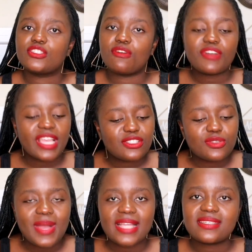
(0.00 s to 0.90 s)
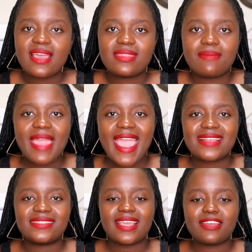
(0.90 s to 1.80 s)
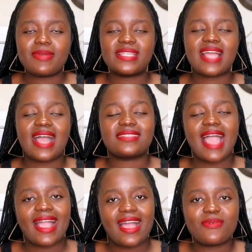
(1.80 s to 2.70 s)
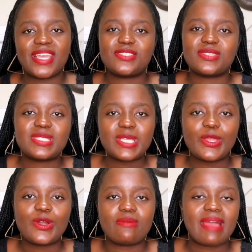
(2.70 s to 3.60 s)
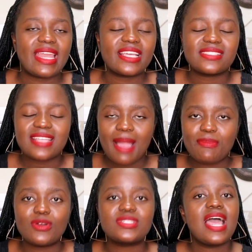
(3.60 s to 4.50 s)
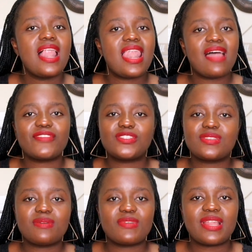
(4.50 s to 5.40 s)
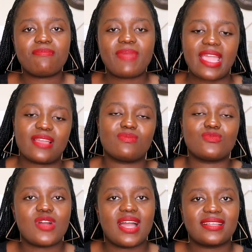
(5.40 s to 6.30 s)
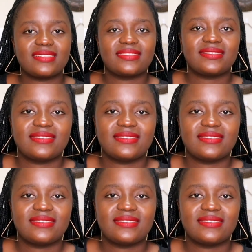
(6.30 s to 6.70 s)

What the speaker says: Don't forget to watch them ads. Anyways, guys, I can't wait to see you on my next upload. Love you to the moon and back. Mwah.